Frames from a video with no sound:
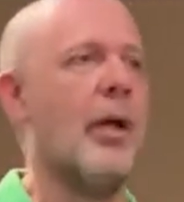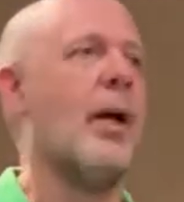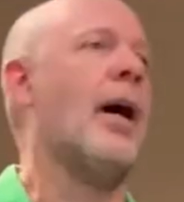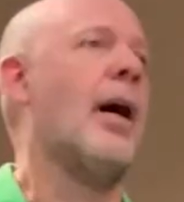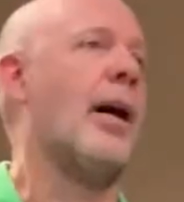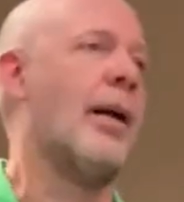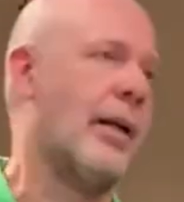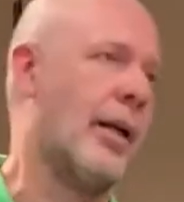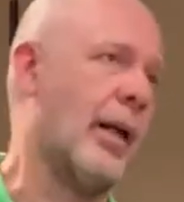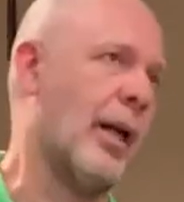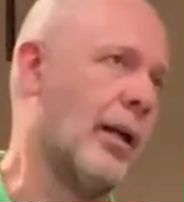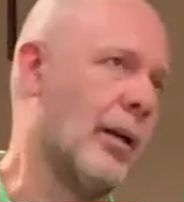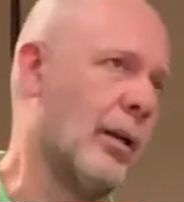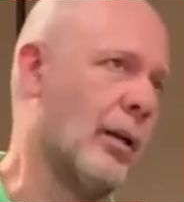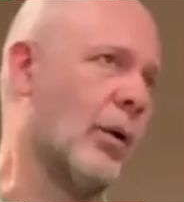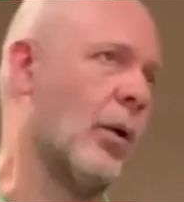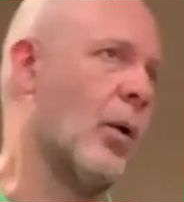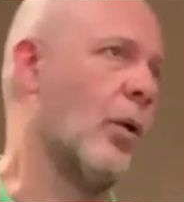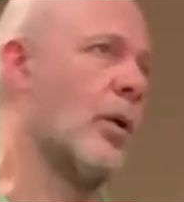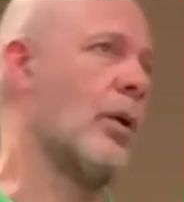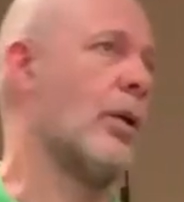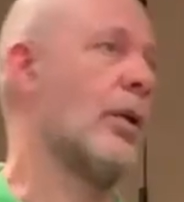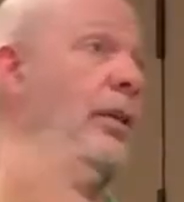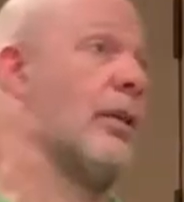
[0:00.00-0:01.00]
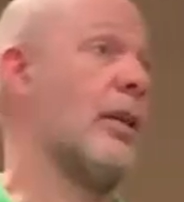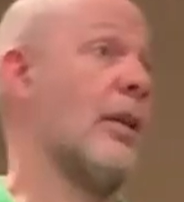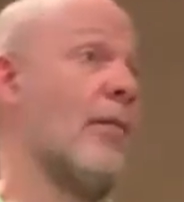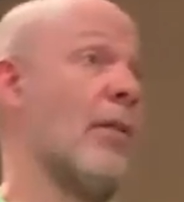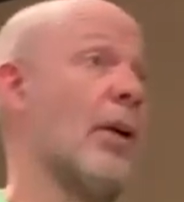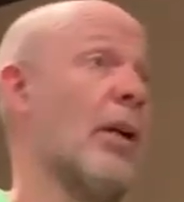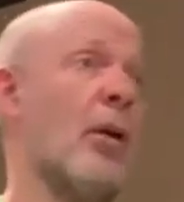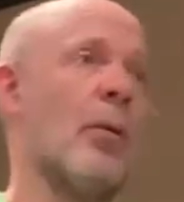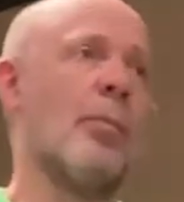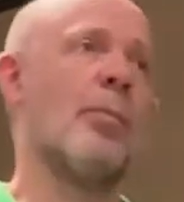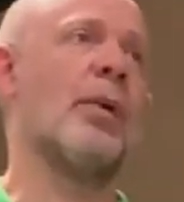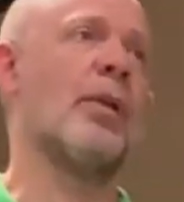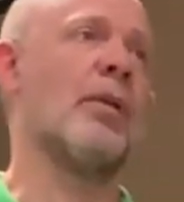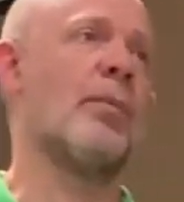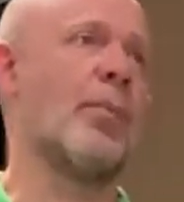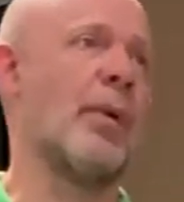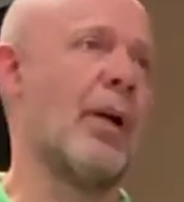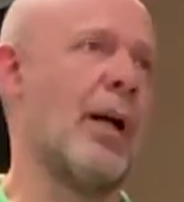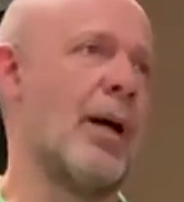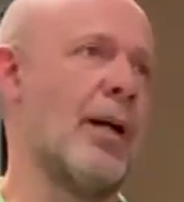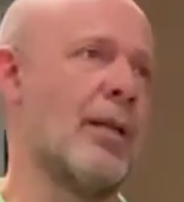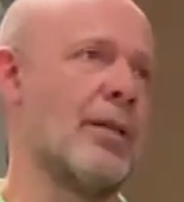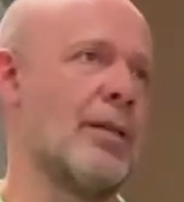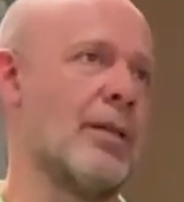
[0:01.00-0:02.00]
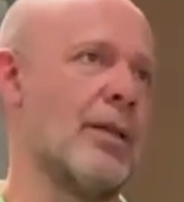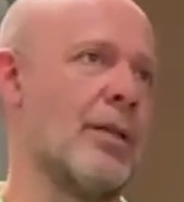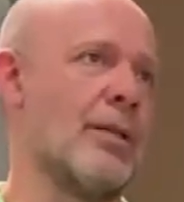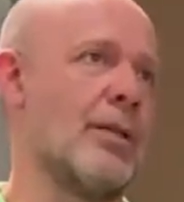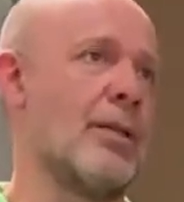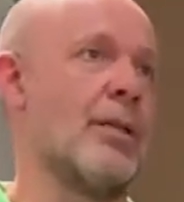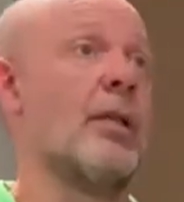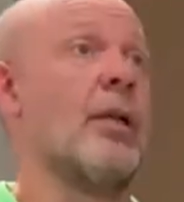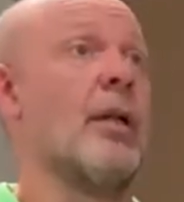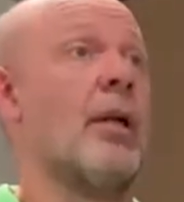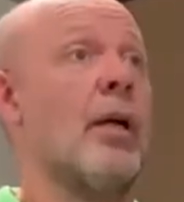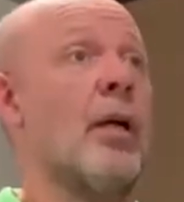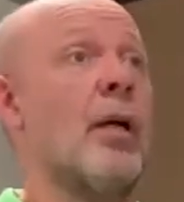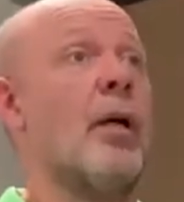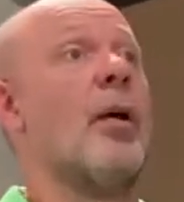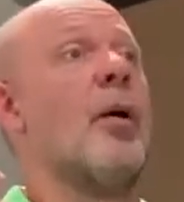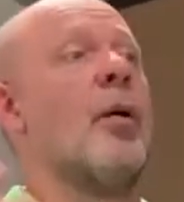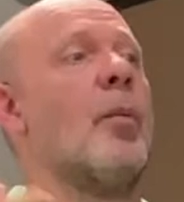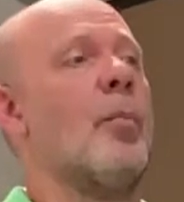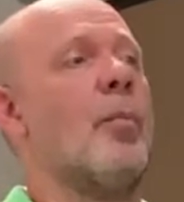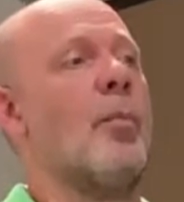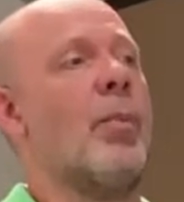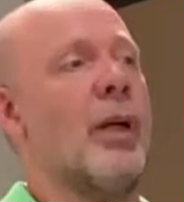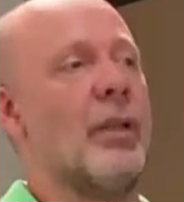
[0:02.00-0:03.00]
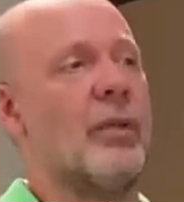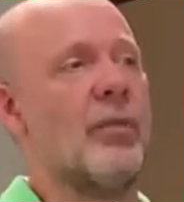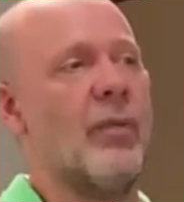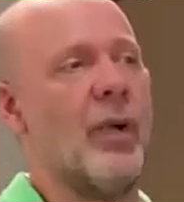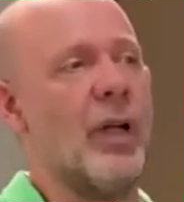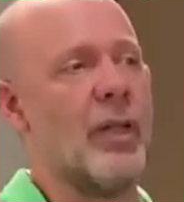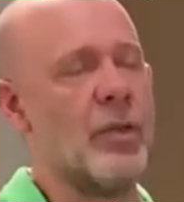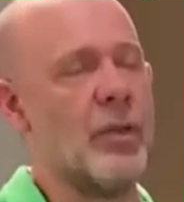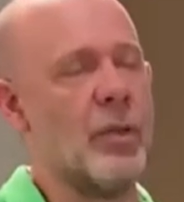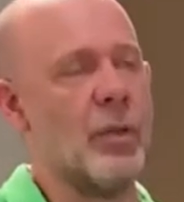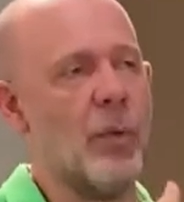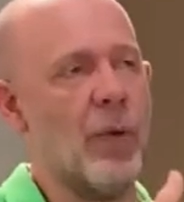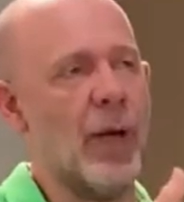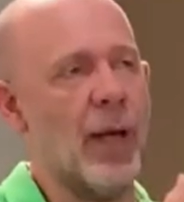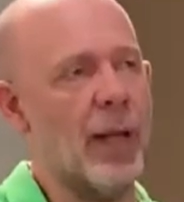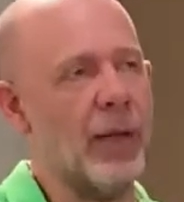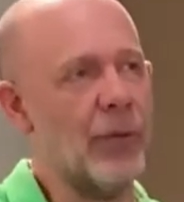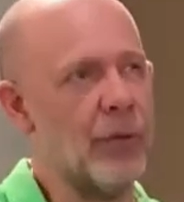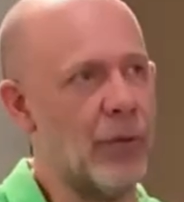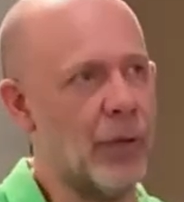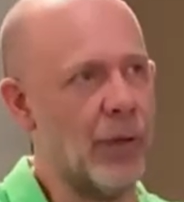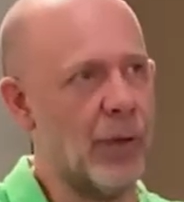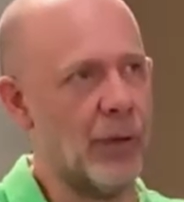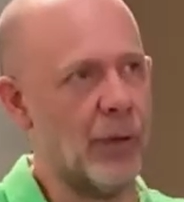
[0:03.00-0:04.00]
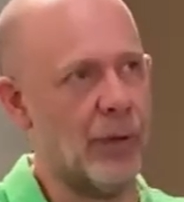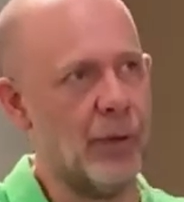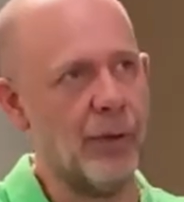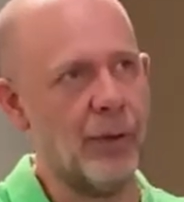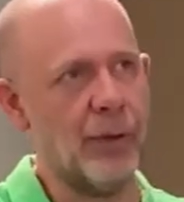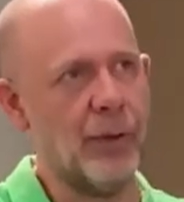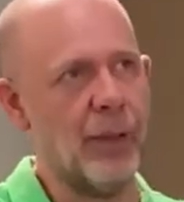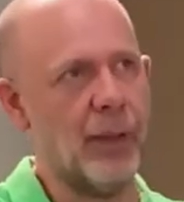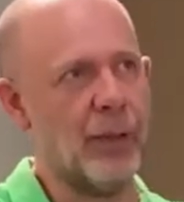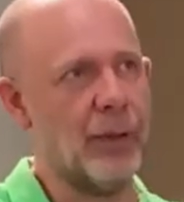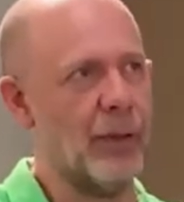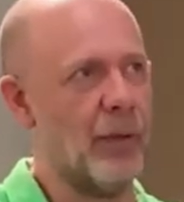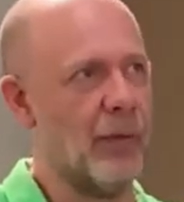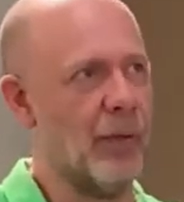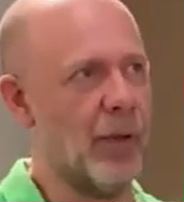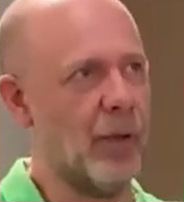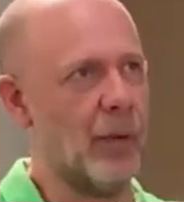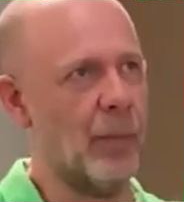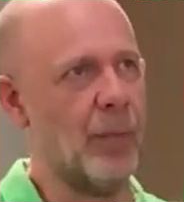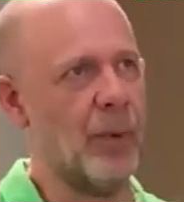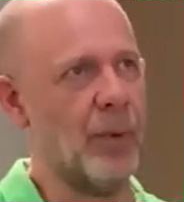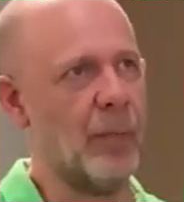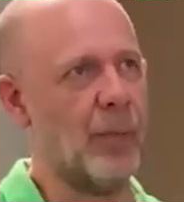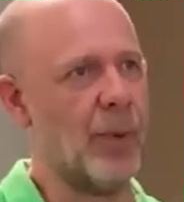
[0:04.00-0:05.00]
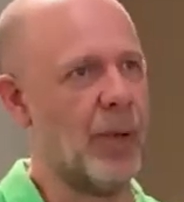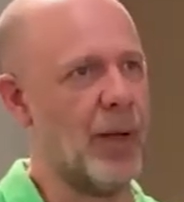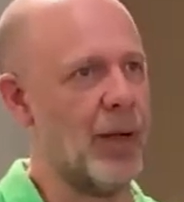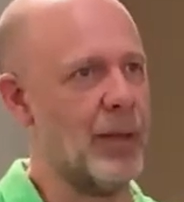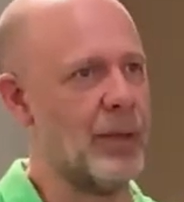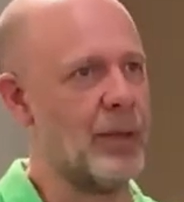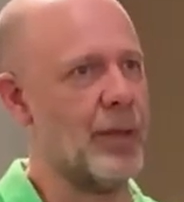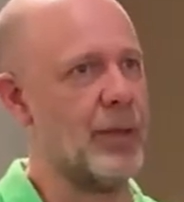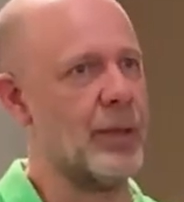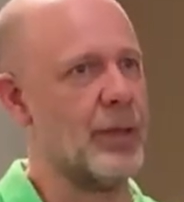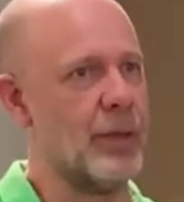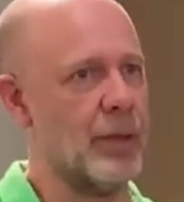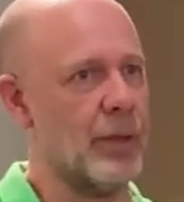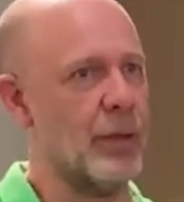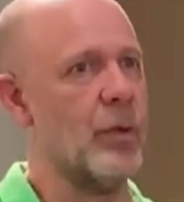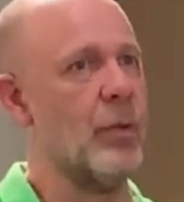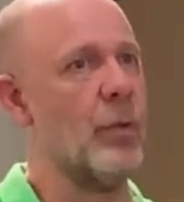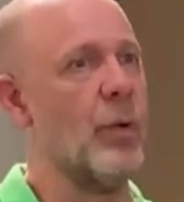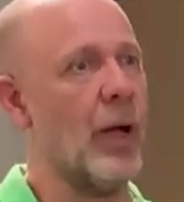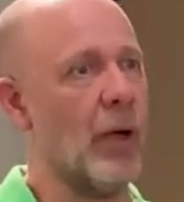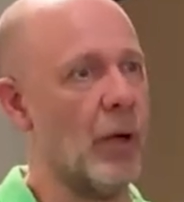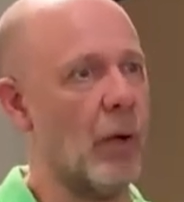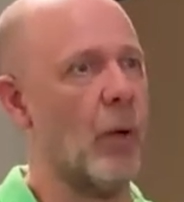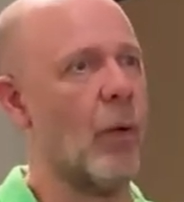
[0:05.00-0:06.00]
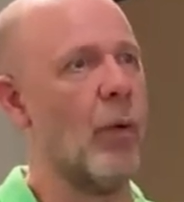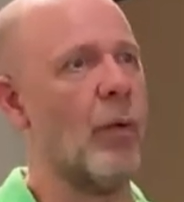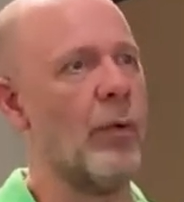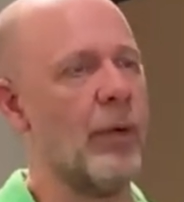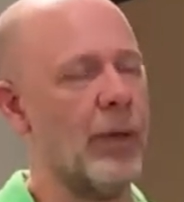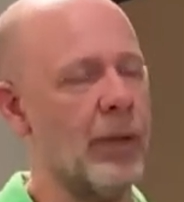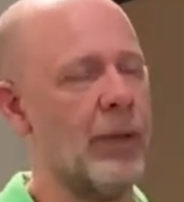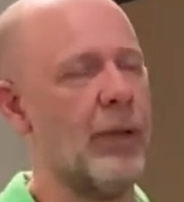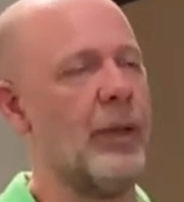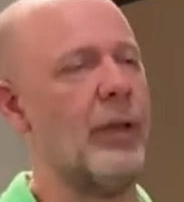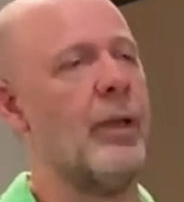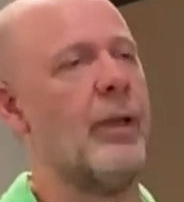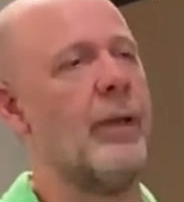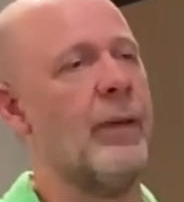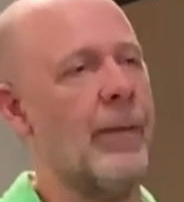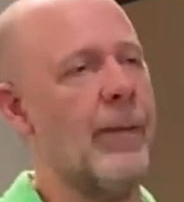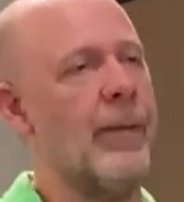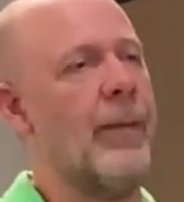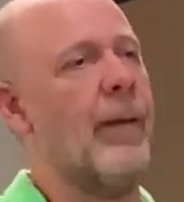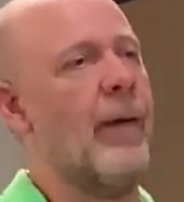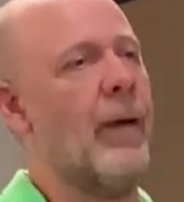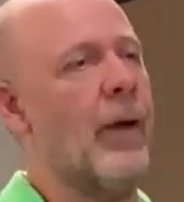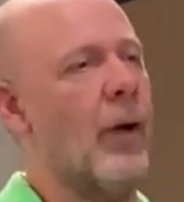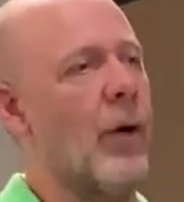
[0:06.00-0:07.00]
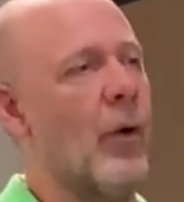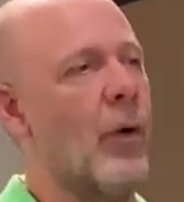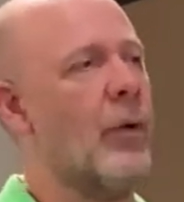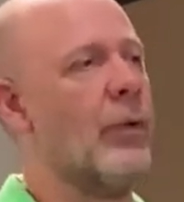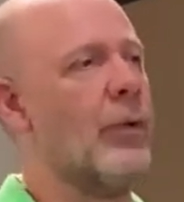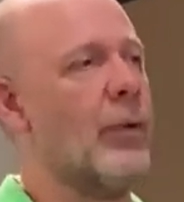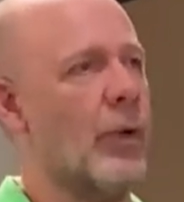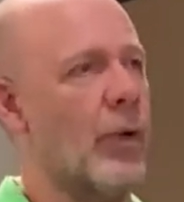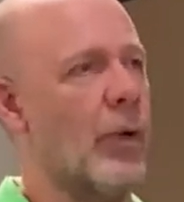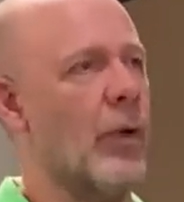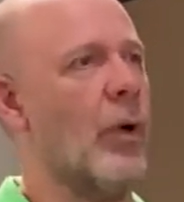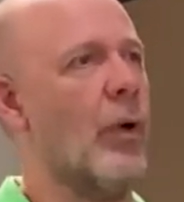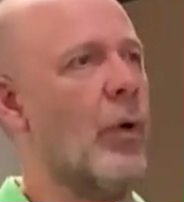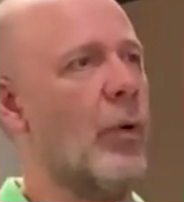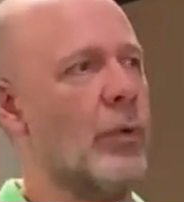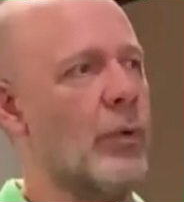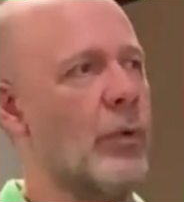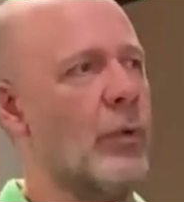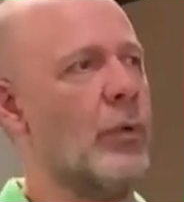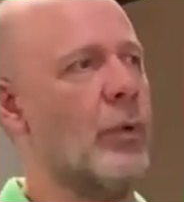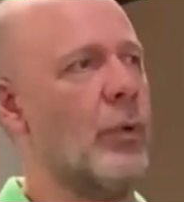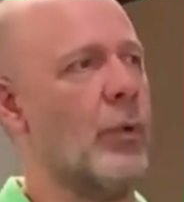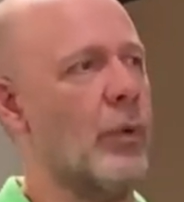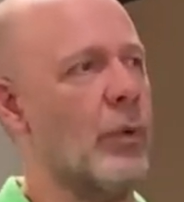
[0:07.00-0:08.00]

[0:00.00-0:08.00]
Again, long development process, but once you enter that development process, you are already on the road to